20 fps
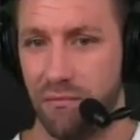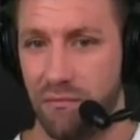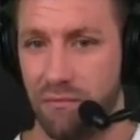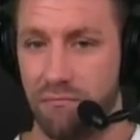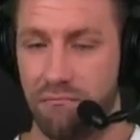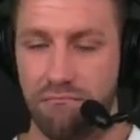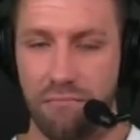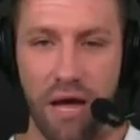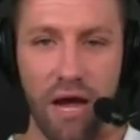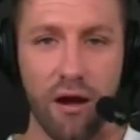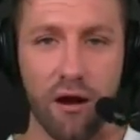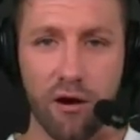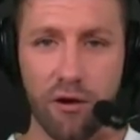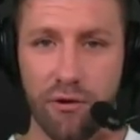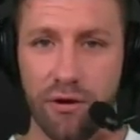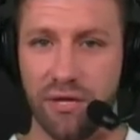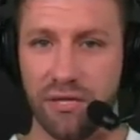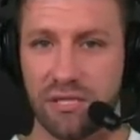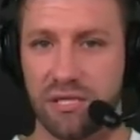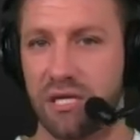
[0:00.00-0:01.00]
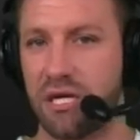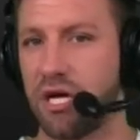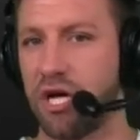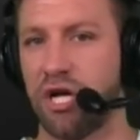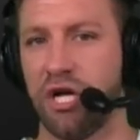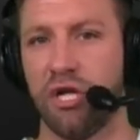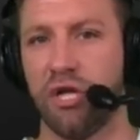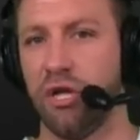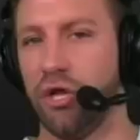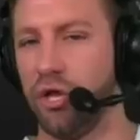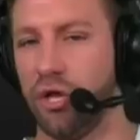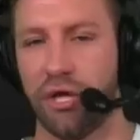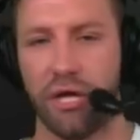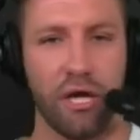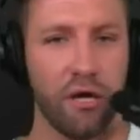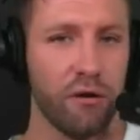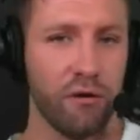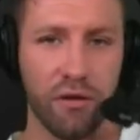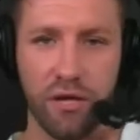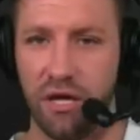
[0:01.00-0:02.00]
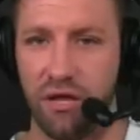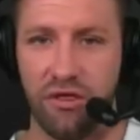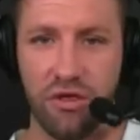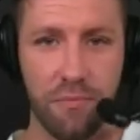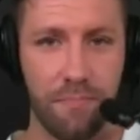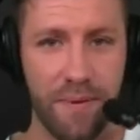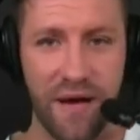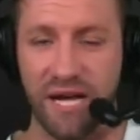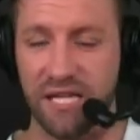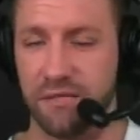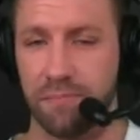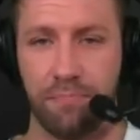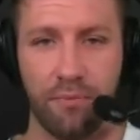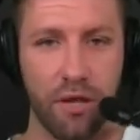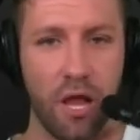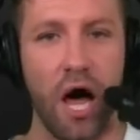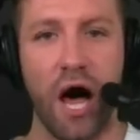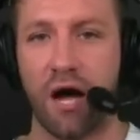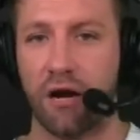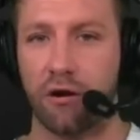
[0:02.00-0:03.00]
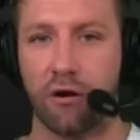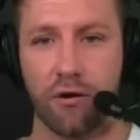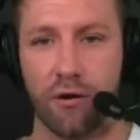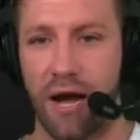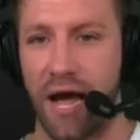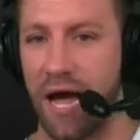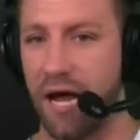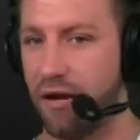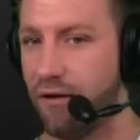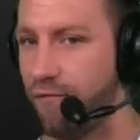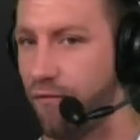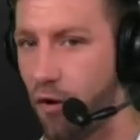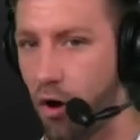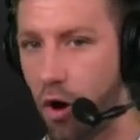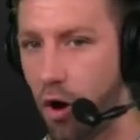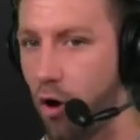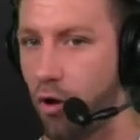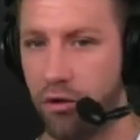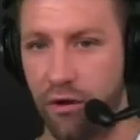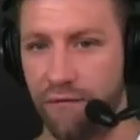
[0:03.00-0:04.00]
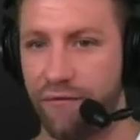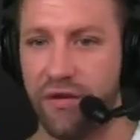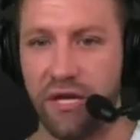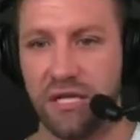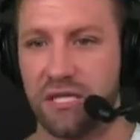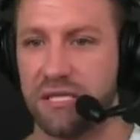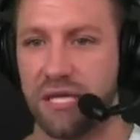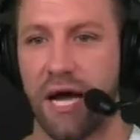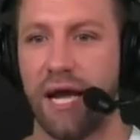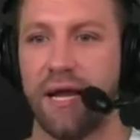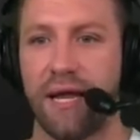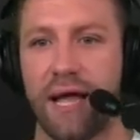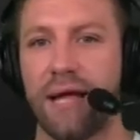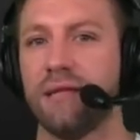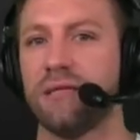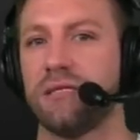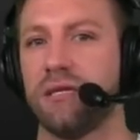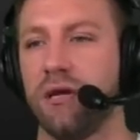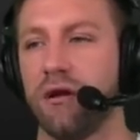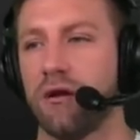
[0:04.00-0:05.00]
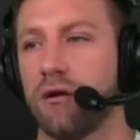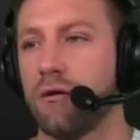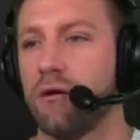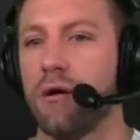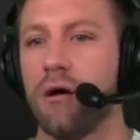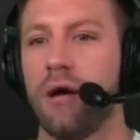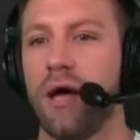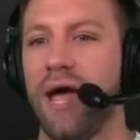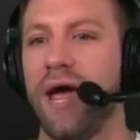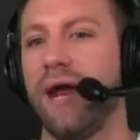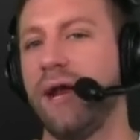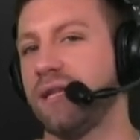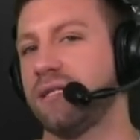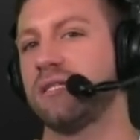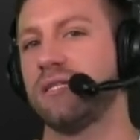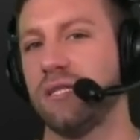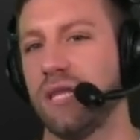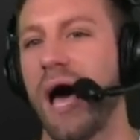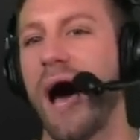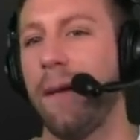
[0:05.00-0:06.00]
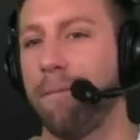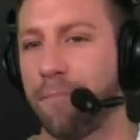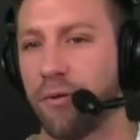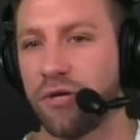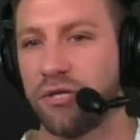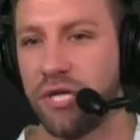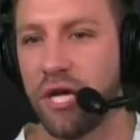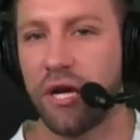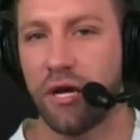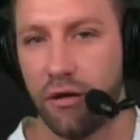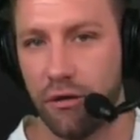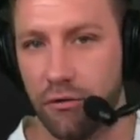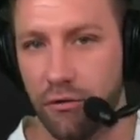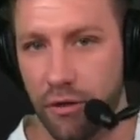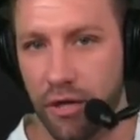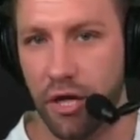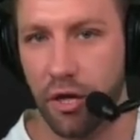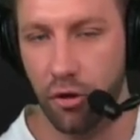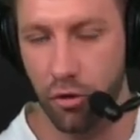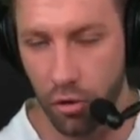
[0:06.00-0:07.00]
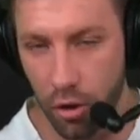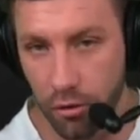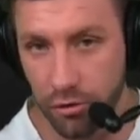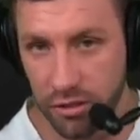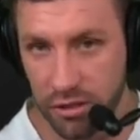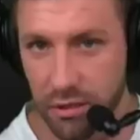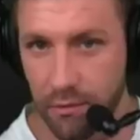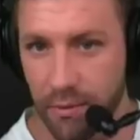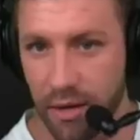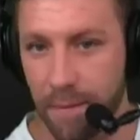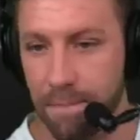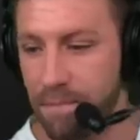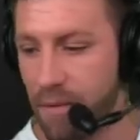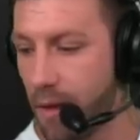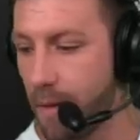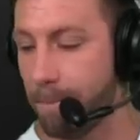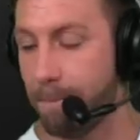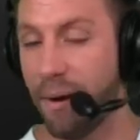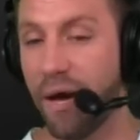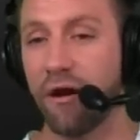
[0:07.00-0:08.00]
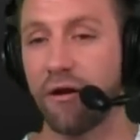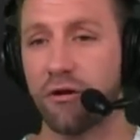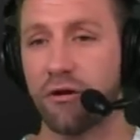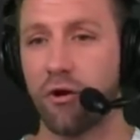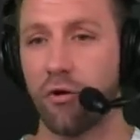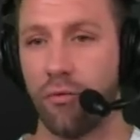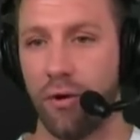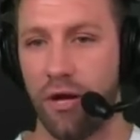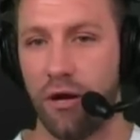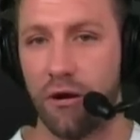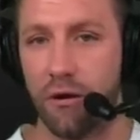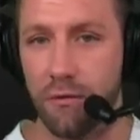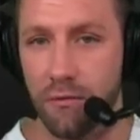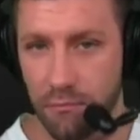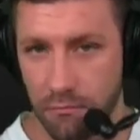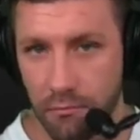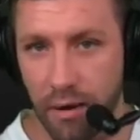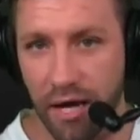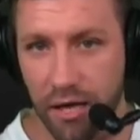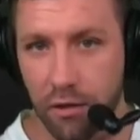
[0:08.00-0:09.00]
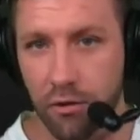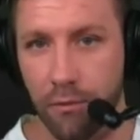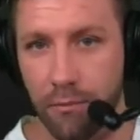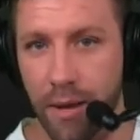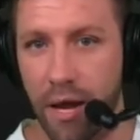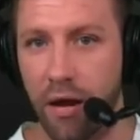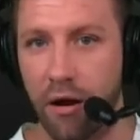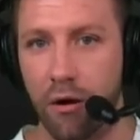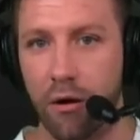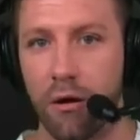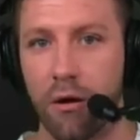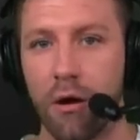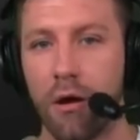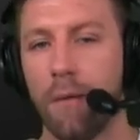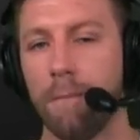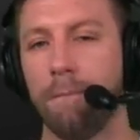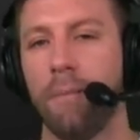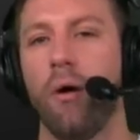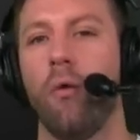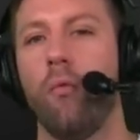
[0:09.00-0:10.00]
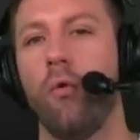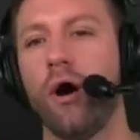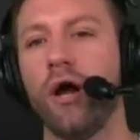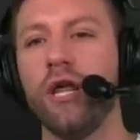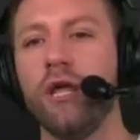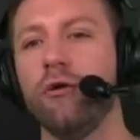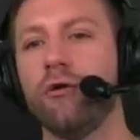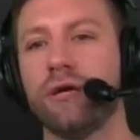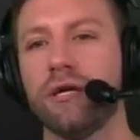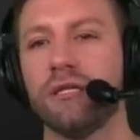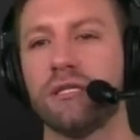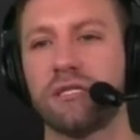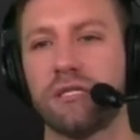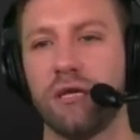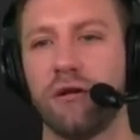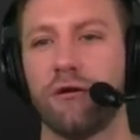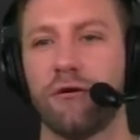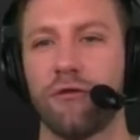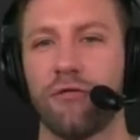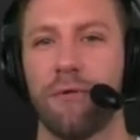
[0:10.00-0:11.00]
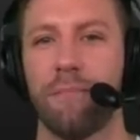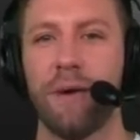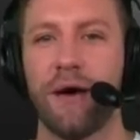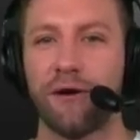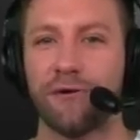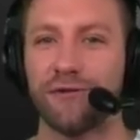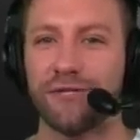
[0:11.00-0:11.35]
Mayer is clearly the best blocker out of all of these tight ends here, and it's not particularly close to me. Better career, Michael Mayer. But what do you consider the better